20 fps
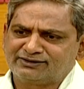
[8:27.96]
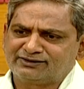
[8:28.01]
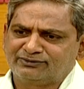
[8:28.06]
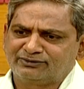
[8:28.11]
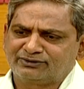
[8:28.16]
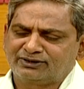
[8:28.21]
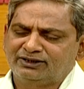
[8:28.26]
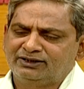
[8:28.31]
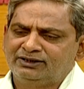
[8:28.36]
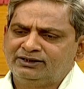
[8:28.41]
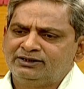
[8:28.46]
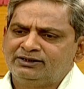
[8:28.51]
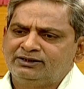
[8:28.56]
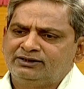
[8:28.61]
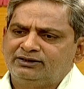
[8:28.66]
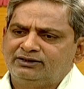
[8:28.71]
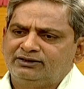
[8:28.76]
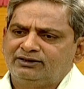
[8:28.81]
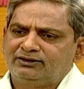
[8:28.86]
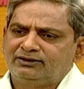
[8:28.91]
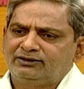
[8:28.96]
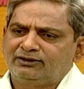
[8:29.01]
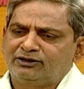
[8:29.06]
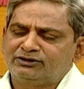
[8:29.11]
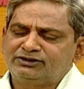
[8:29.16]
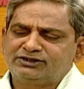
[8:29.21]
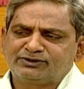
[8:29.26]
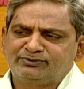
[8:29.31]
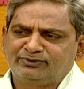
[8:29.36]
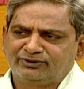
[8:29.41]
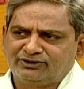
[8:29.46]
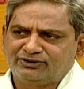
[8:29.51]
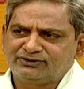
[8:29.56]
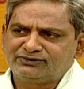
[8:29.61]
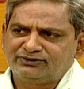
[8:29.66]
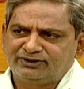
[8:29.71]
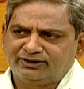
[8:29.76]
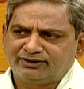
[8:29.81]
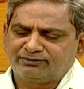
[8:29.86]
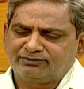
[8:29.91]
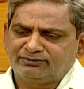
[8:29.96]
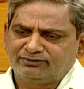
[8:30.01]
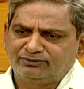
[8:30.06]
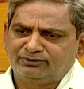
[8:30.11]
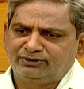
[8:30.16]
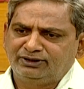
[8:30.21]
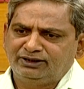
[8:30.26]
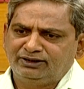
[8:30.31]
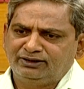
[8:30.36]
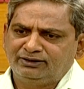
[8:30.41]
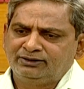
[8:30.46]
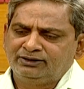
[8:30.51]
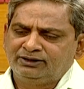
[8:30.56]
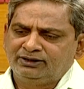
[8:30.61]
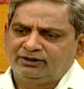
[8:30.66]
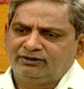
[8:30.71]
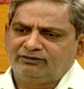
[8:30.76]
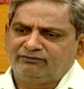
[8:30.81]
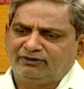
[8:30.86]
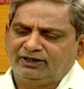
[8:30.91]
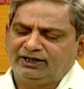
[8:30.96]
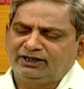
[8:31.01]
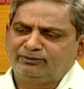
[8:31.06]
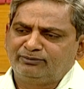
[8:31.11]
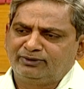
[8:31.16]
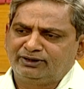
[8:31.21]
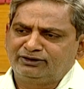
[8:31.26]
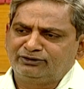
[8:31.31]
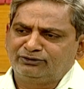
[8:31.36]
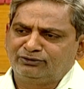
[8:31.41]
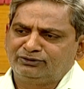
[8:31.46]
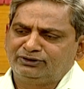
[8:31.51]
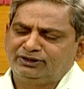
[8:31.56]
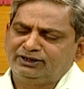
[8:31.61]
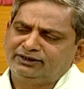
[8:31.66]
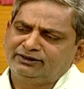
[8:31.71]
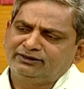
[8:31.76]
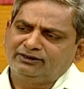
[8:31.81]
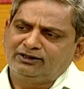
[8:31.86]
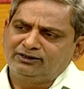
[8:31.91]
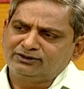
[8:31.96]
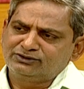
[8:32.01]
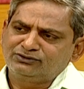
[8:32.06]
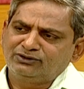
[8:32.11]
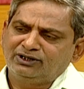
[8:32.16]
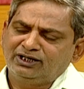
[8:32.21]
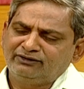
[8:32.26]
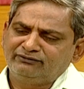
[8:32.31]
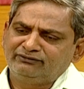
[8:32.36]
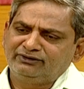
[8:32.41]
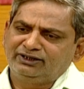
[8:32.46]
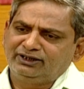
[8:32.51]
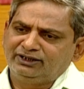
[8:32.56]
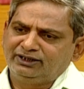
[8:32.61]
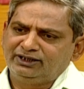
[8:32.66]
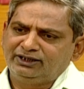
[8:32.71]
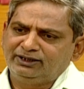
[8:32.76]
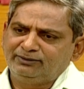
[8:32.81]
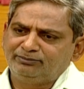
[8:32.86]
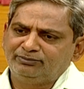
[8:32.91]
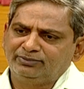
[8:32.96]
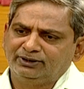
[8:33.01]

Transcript: okay, not just because they are only white, but, you know, they also have very deep